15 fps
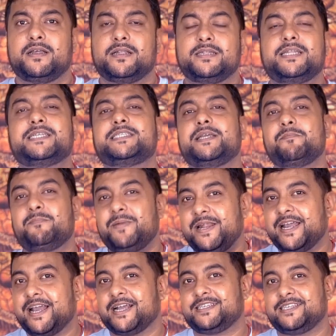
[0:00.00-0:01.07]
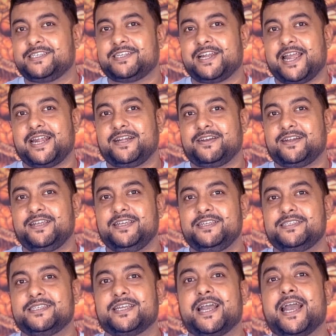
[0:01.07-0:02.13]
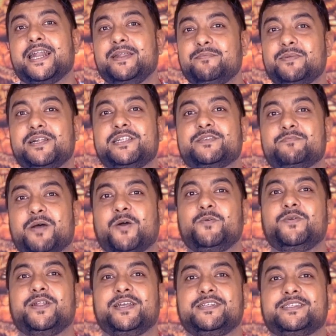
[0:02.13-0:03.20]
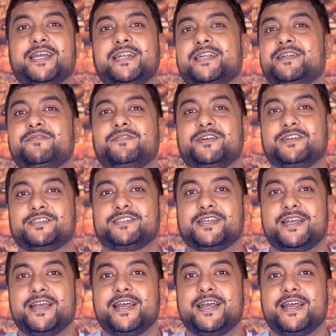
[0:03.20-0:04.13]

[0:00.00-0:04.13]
They simply exist like trees, animals, mountains, and rivers.